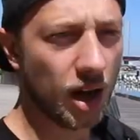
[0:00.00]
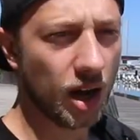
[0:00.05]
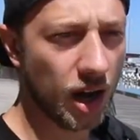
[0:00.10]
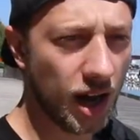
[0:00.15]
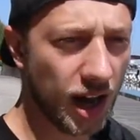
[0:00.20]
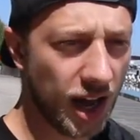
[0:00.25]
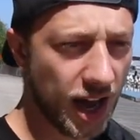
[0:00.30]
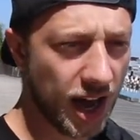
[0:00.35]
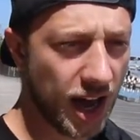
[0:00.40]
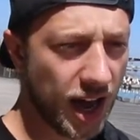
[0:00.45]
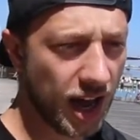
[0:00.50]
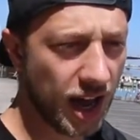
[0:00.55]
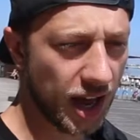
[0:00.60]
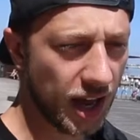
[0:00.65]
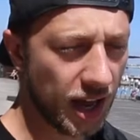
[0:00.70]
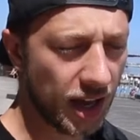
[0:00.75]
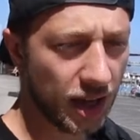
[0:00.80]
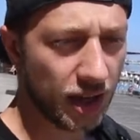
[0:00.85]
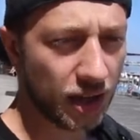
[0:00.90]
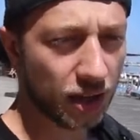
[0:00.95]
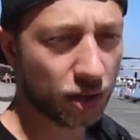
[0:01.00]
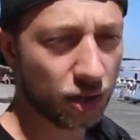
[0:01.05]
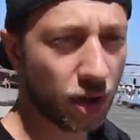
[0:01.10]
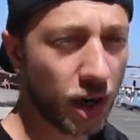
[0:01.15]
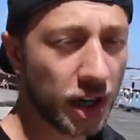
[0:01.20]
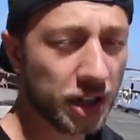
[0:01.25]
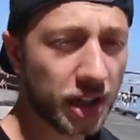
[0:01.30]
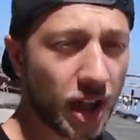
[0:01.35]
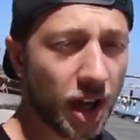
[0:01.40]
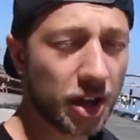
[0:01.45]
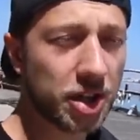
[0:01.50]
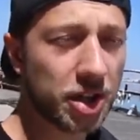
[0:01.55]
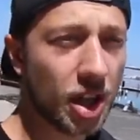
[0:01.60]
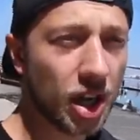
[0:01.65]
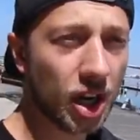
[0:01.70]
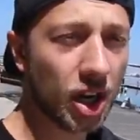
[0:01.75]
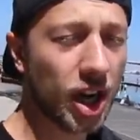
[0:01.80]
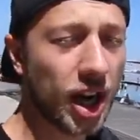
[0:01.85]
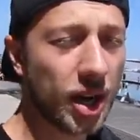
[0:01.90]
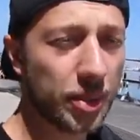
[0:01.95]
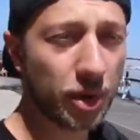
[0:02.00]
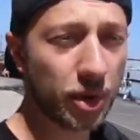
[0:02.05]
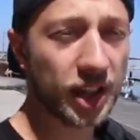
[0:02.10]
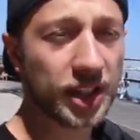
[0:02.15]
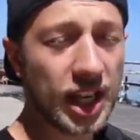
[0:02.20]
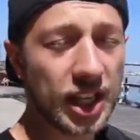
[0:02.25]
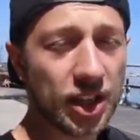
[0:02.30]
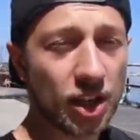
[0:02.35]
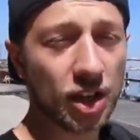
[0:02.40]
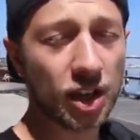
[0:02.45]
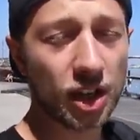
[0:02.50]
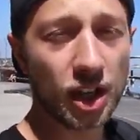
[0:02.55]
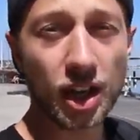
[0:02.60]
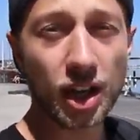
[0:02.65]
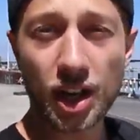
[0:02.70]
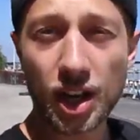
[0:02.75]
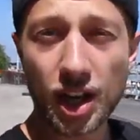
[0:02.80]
I tried to go to the library, didn't.